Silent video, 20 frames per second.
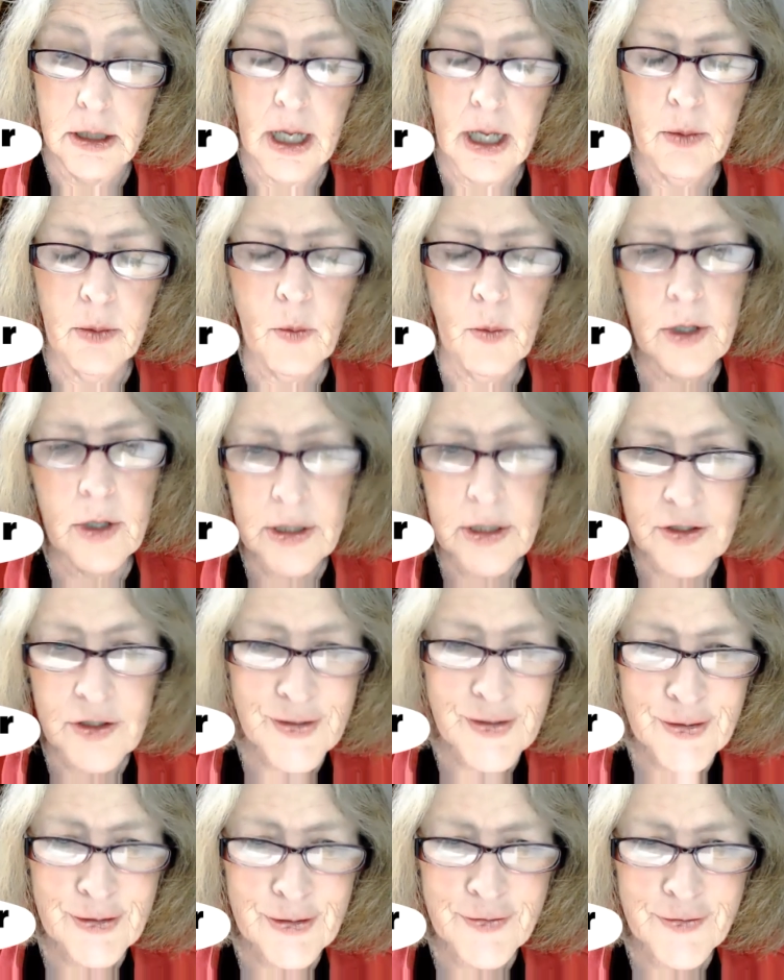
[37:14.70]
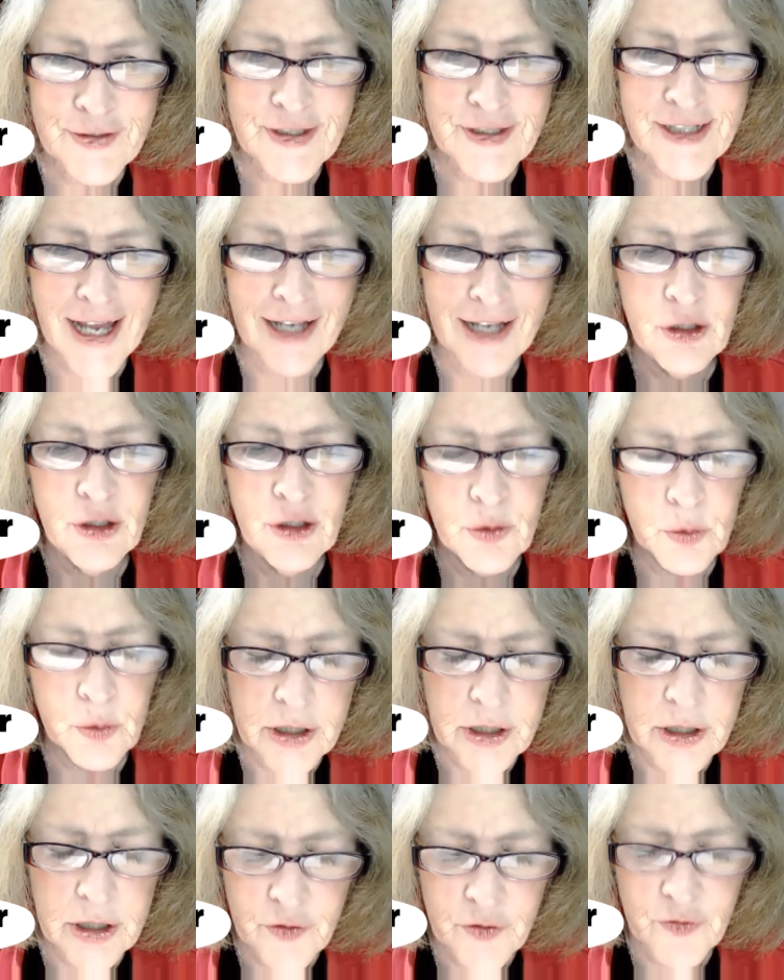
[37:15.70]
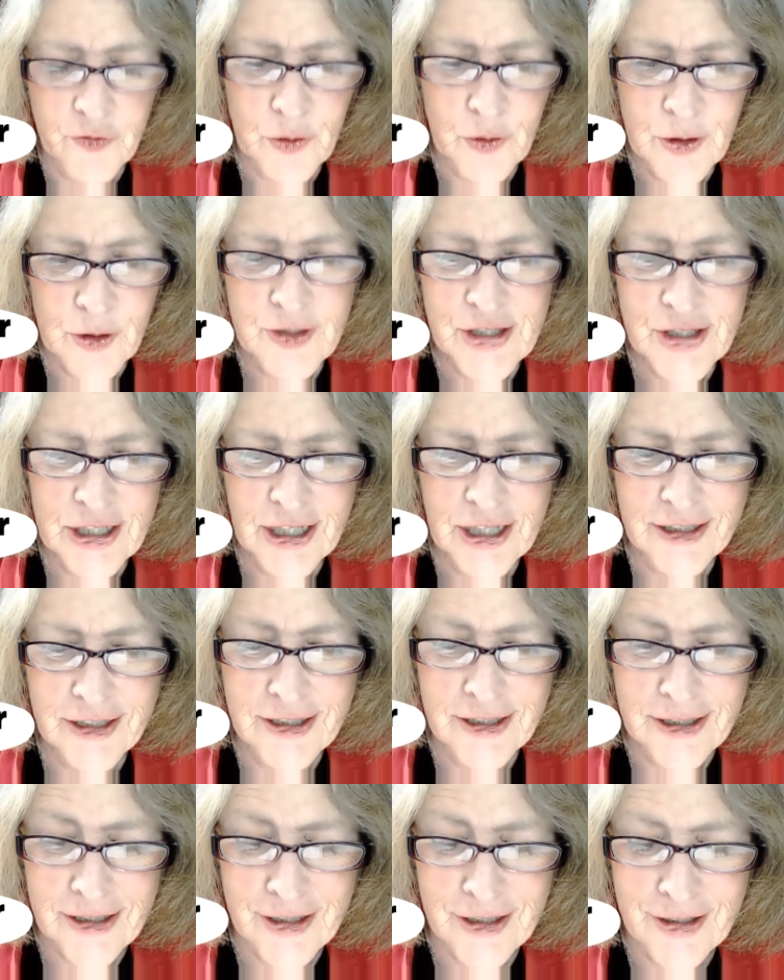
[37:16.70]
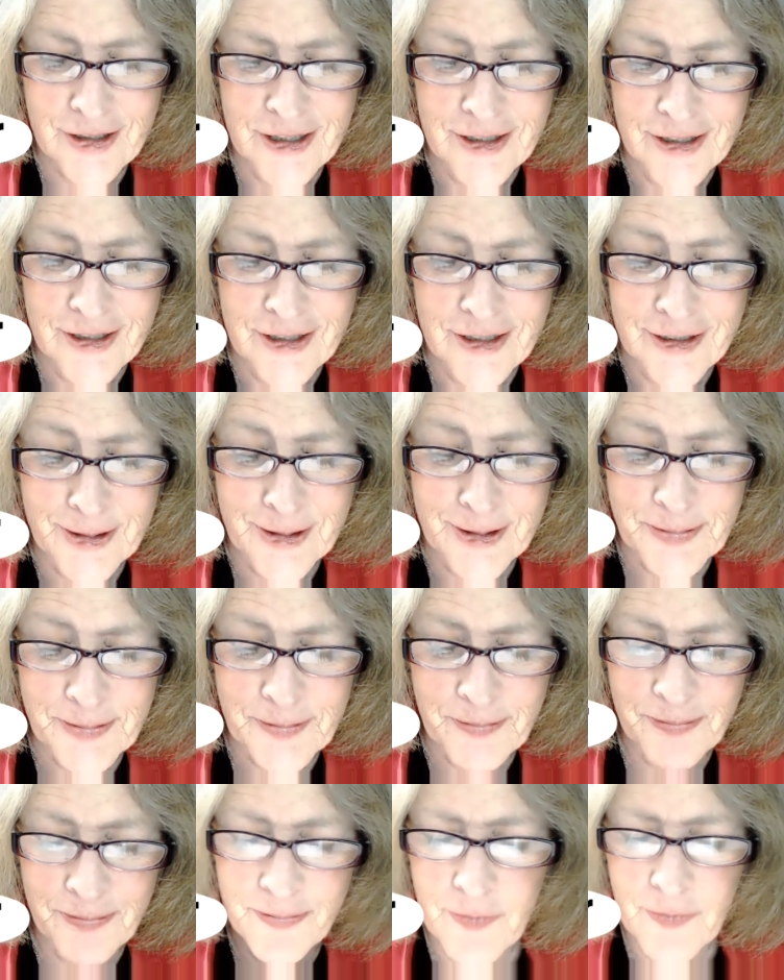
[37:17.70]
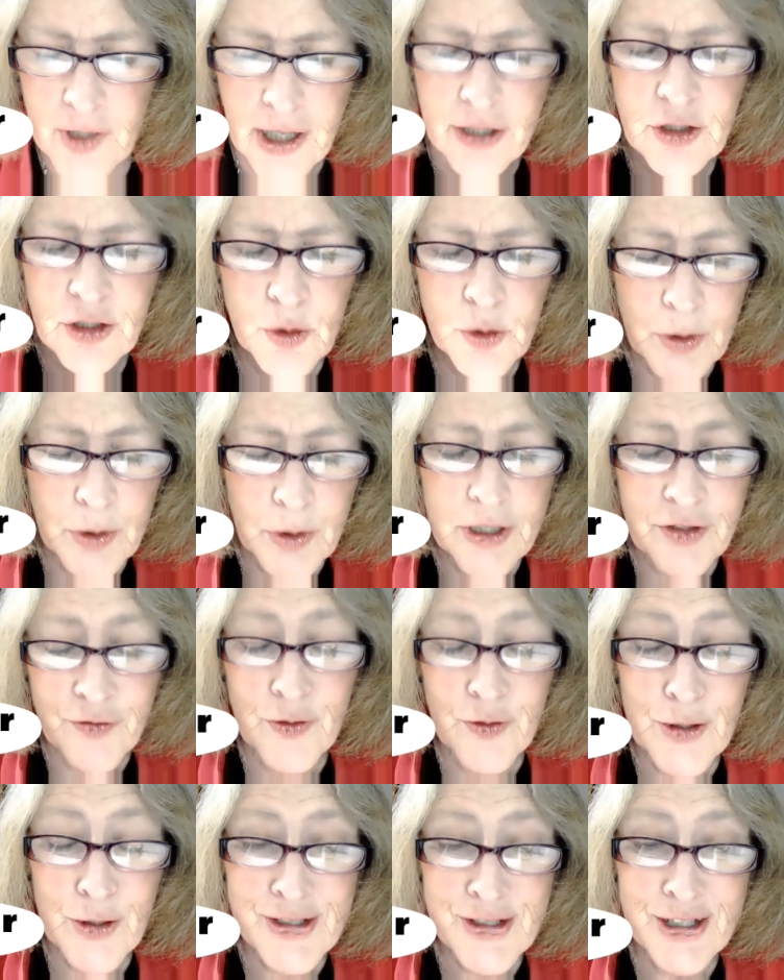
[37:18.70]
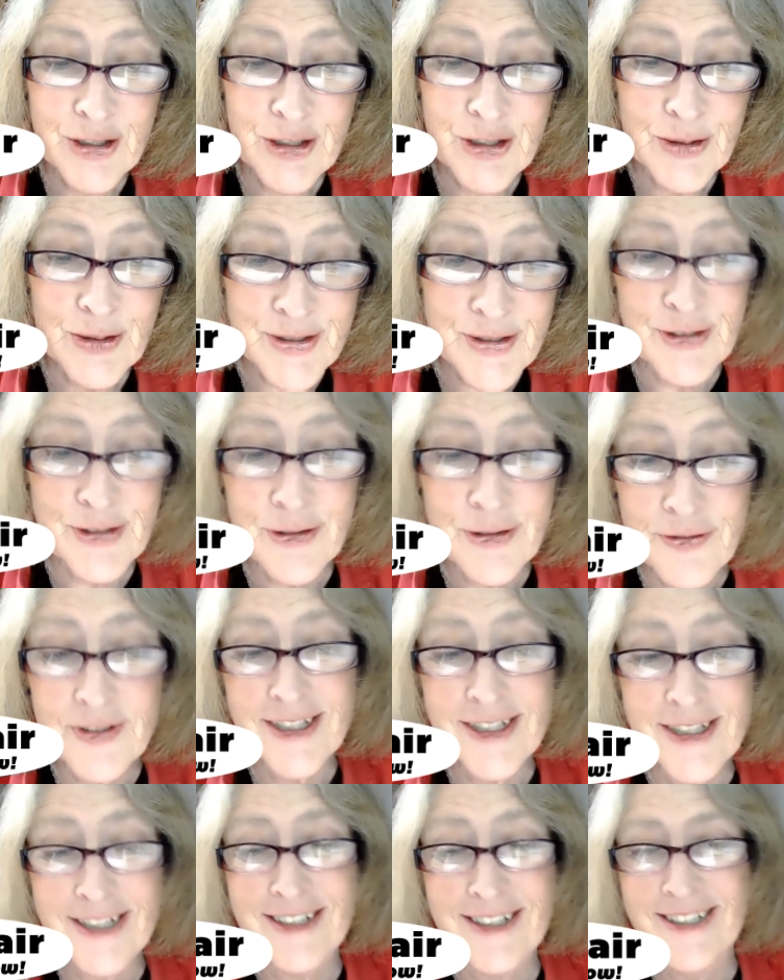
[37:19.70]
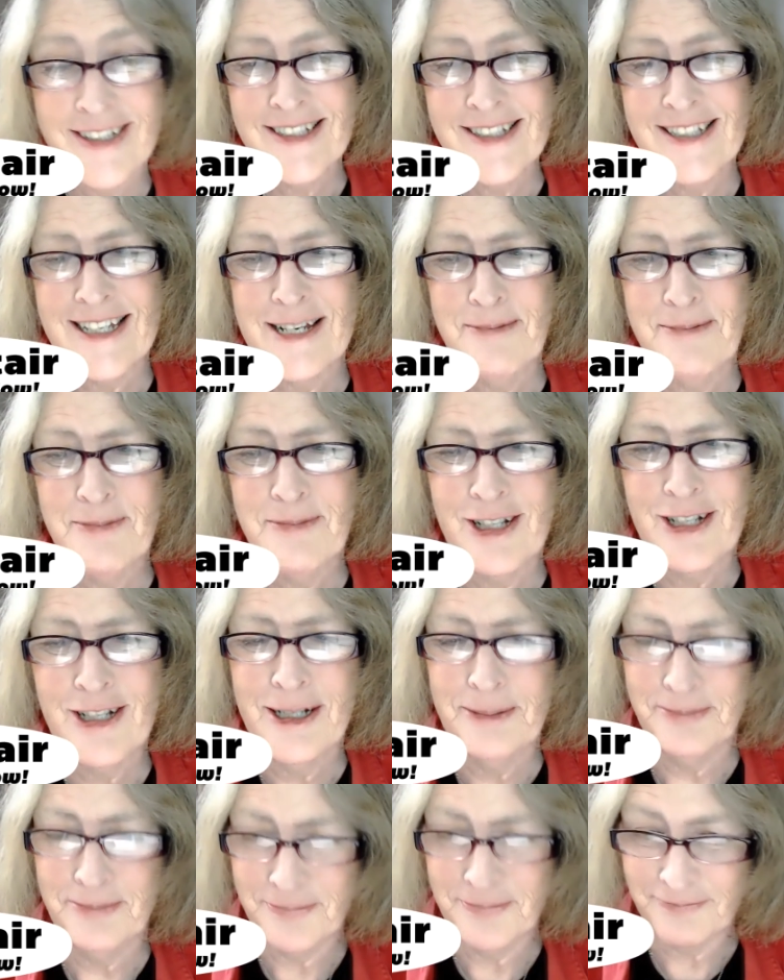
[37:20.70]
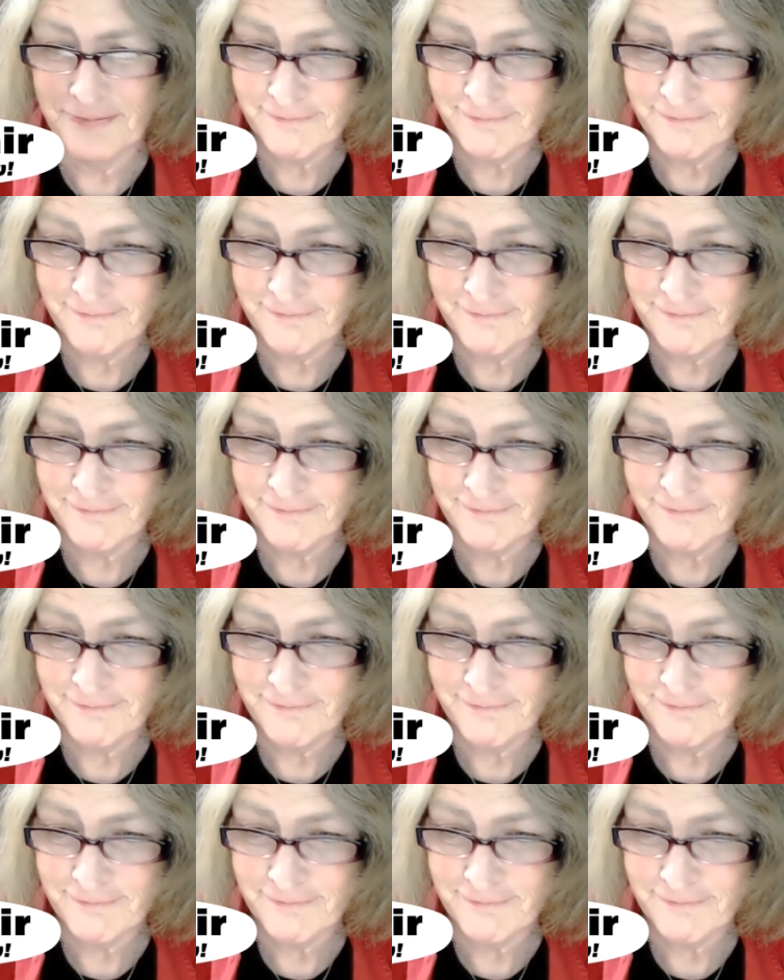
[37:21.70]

and what your service, and you're reinforcing it, and you're reinforcing your service at the same time.